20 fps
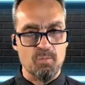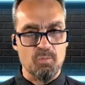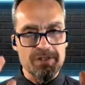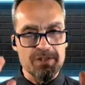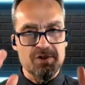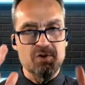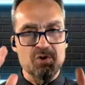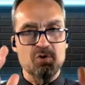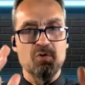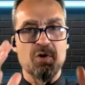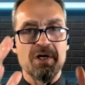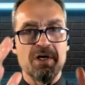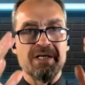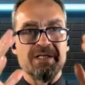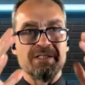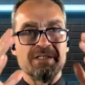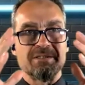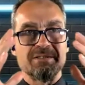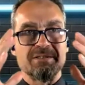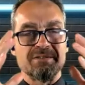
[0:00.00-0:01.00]
What's your
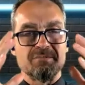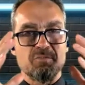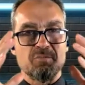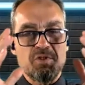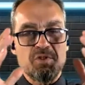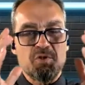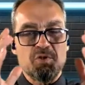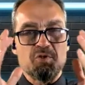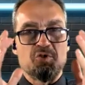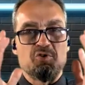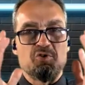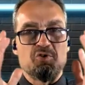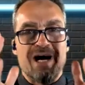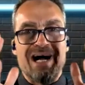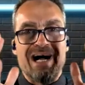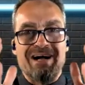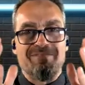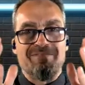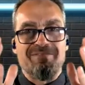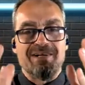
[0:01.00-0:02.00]

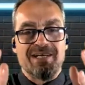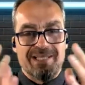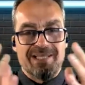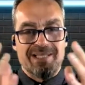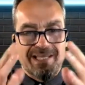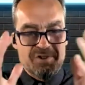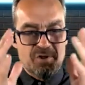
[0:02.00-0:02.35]
driver